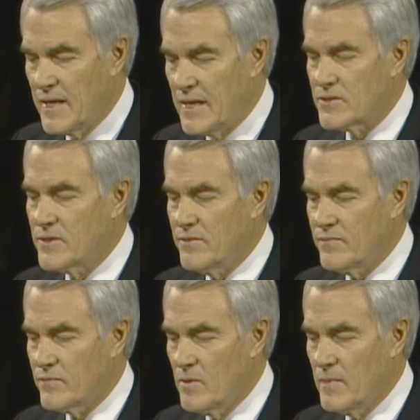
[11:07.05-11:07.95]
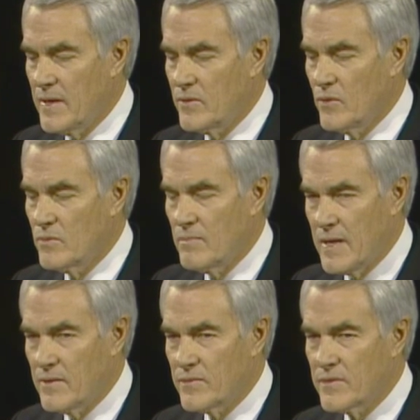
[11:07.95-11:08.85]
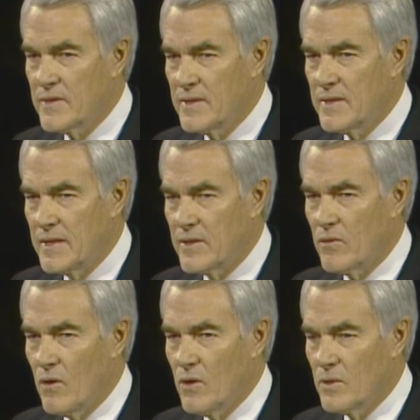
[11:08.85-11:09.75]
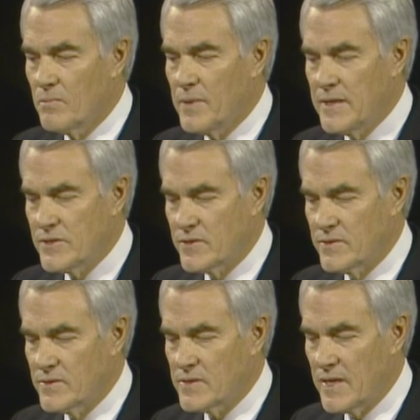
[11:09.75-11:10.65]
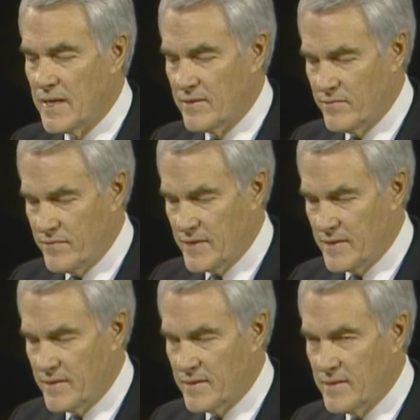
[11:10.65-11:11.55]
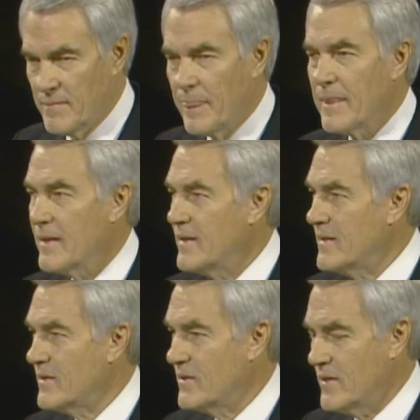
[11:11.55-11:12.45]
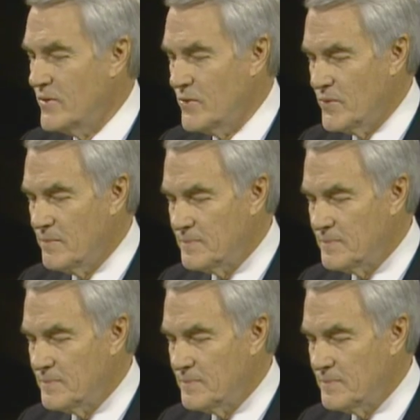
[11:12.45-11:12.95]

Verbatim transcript: as if from mine own mouth, in all patience and faith. He continued,